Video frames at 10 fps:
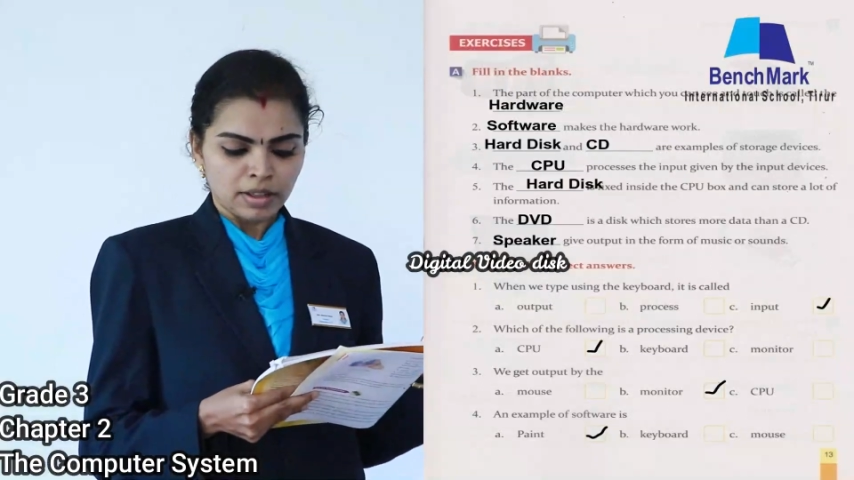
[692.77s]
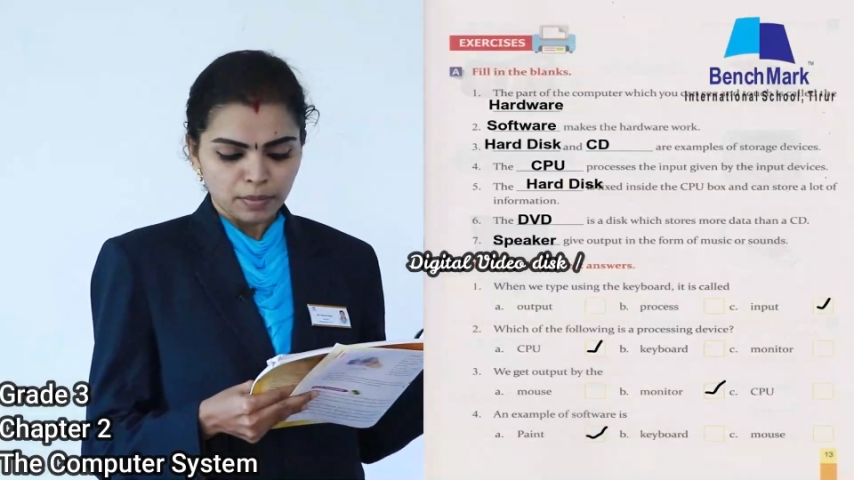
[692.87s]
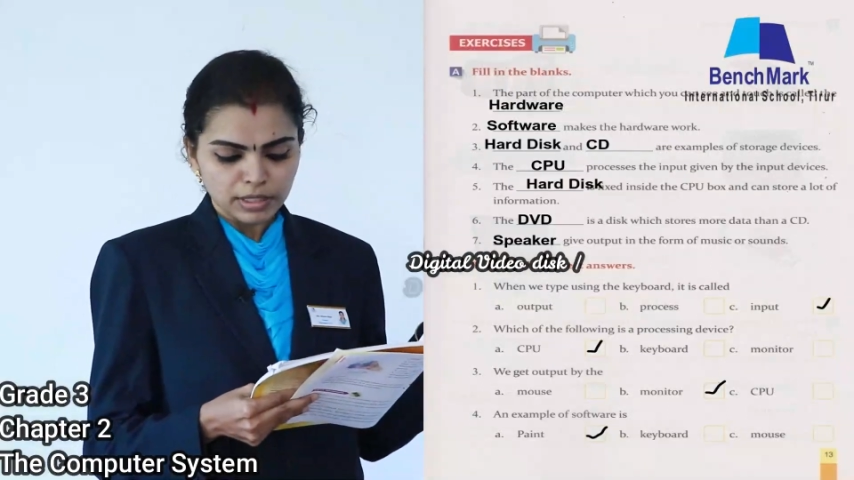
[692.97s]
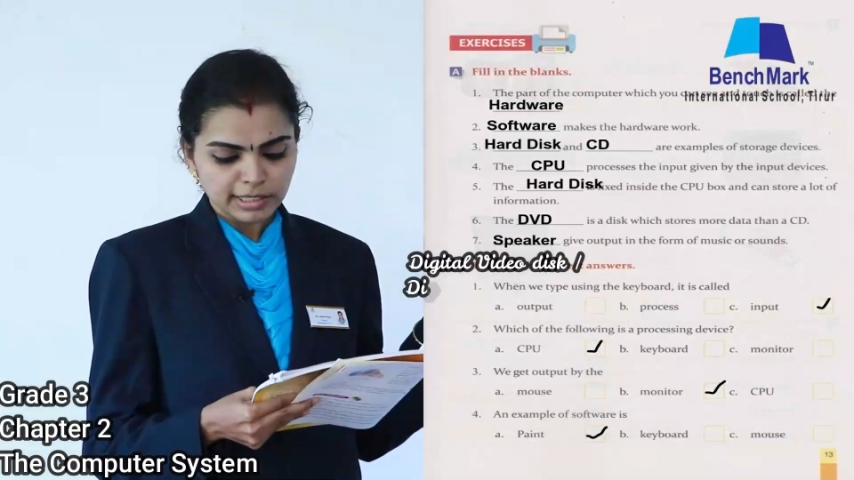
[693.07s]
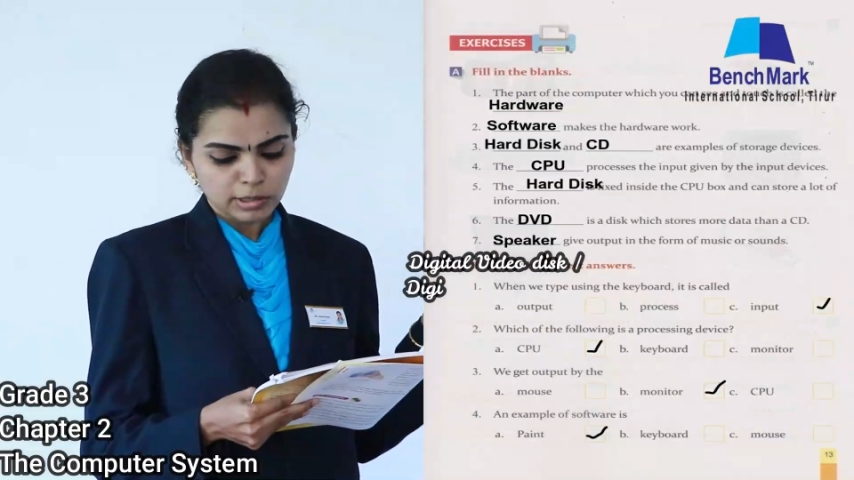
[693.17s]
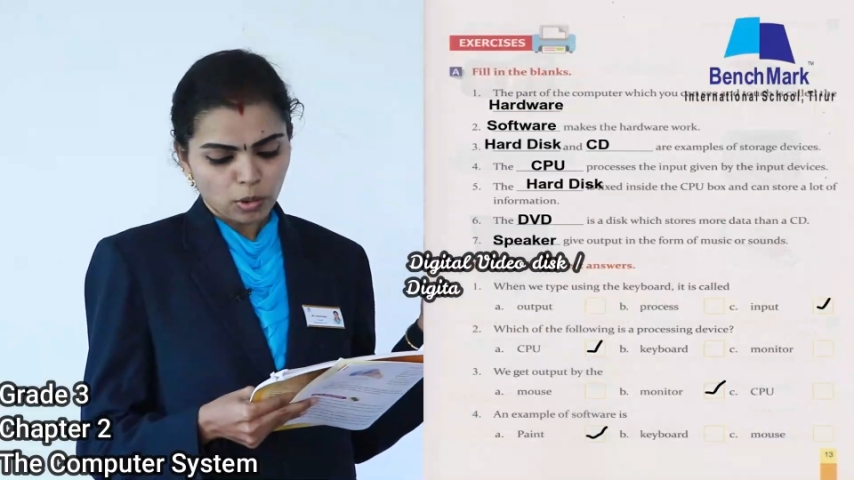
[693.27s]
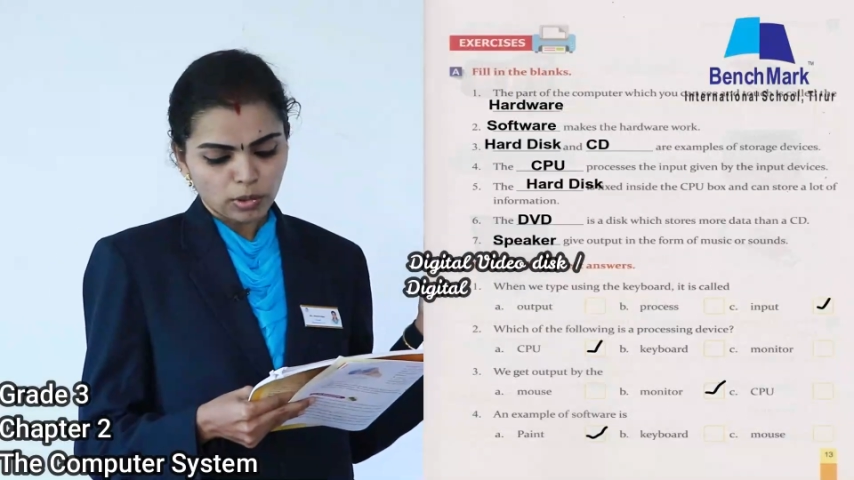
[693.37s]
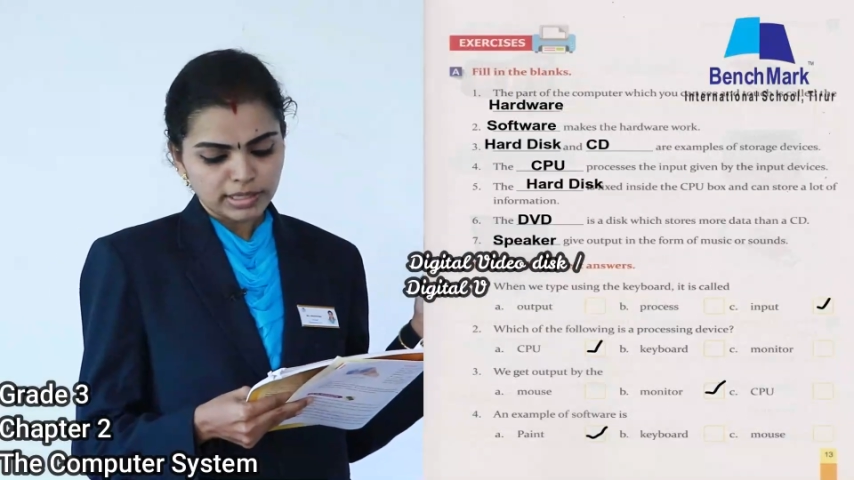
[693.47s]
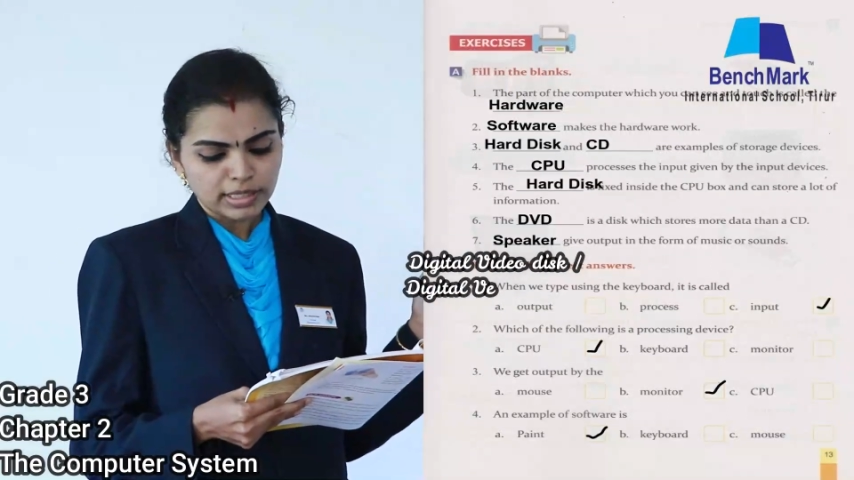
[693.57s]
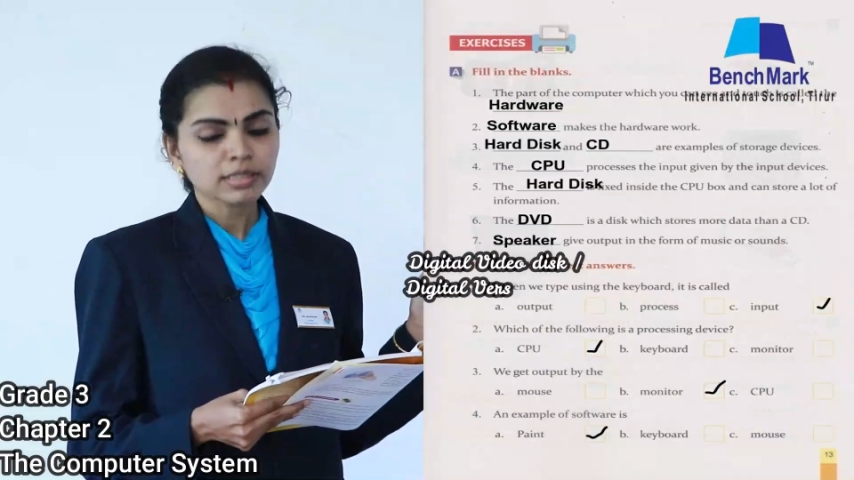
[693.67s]
which
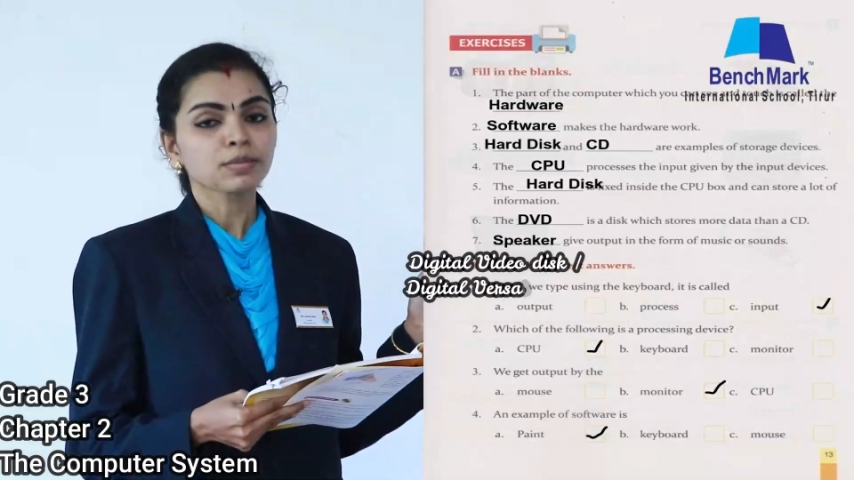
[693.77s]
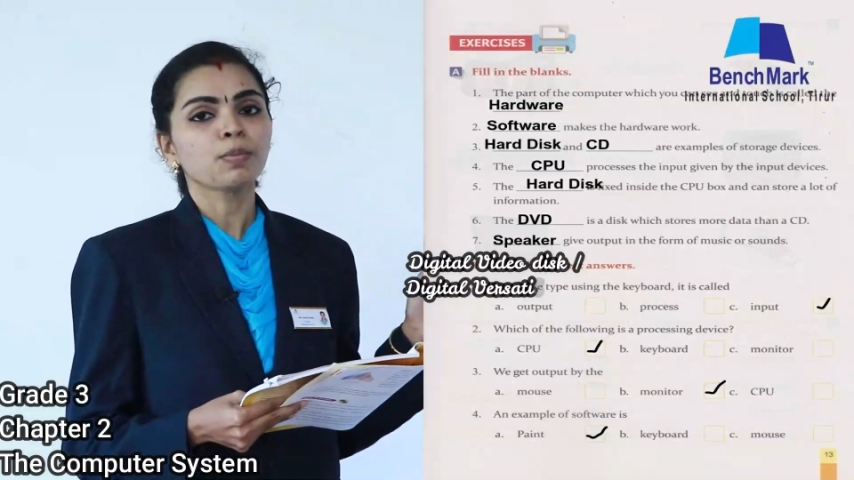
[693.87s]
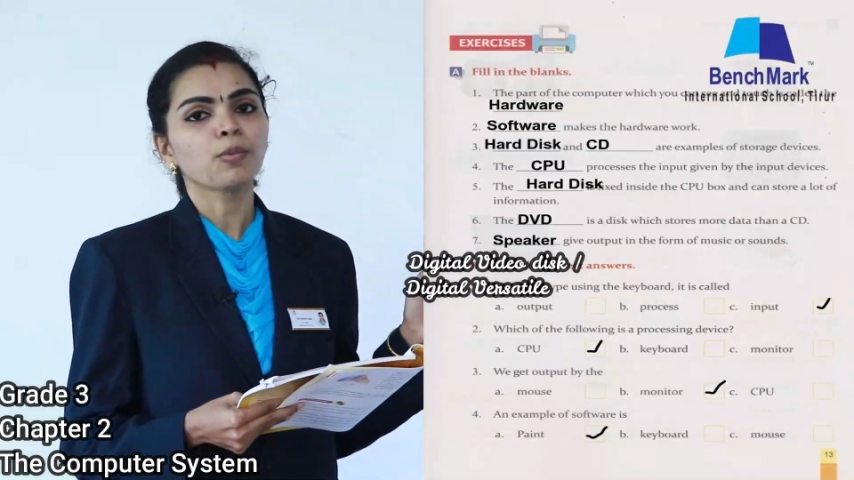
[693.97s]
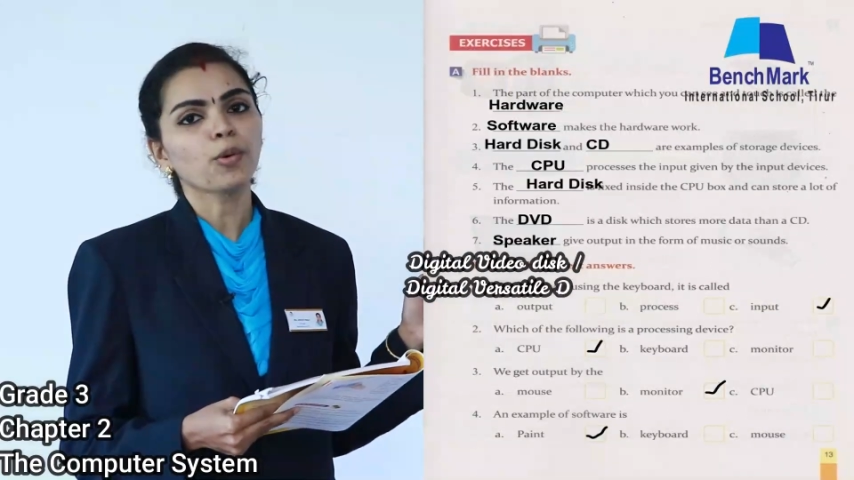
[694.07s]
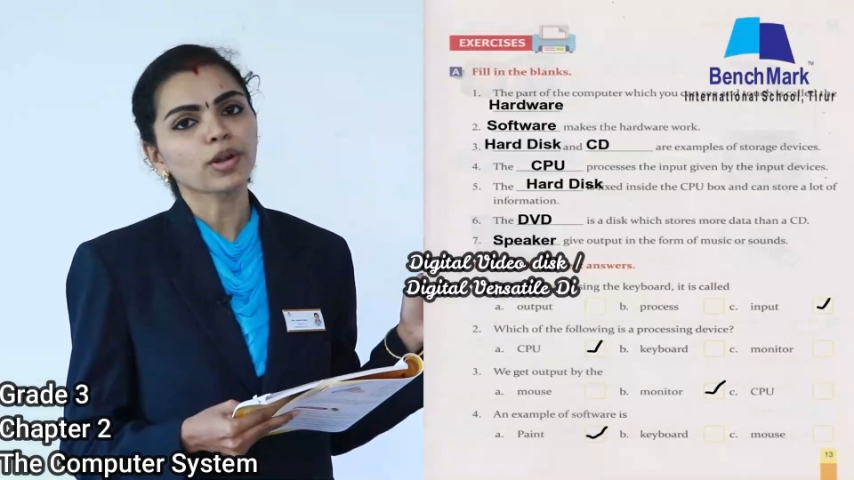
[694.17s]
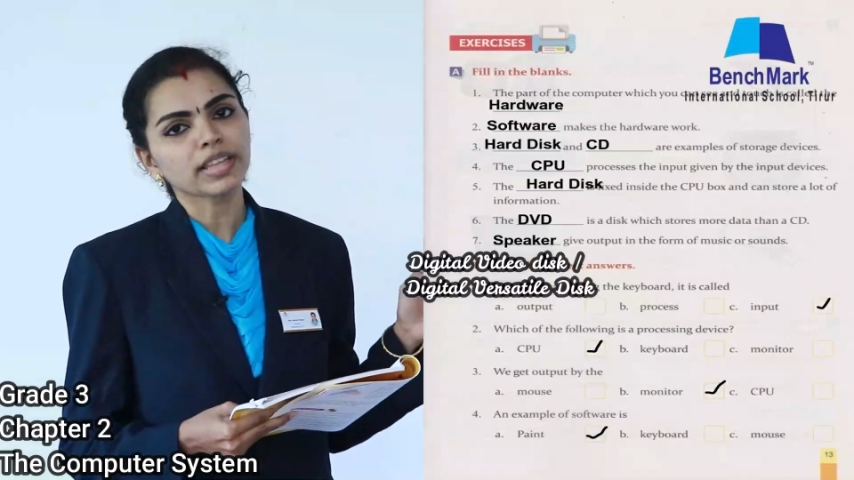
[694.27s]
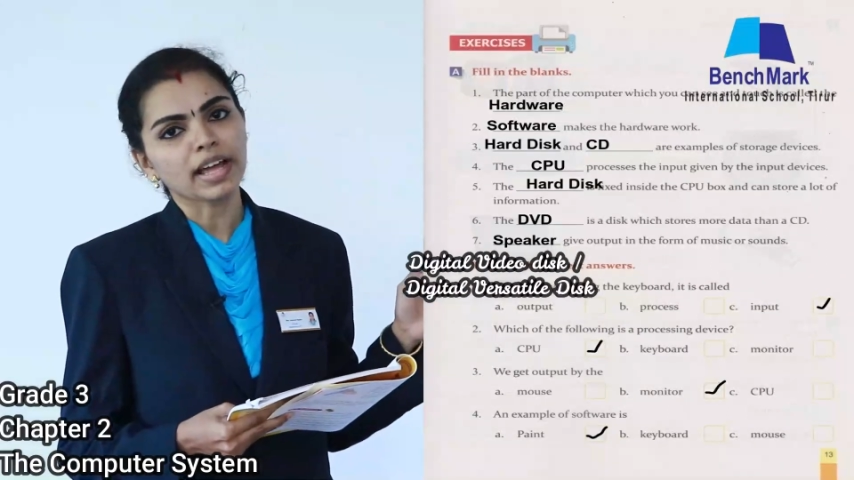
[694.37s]
stores is more